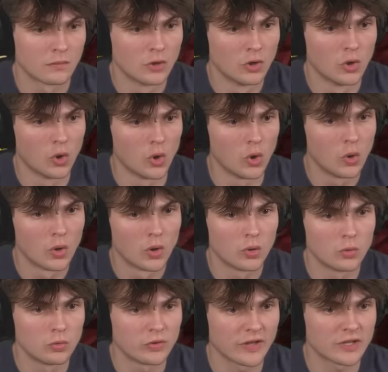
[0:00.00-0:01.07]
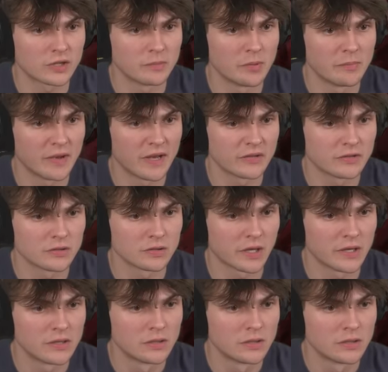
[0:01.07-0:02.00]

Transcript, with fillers: Ooh! Ooh, that could have been bad. Okay.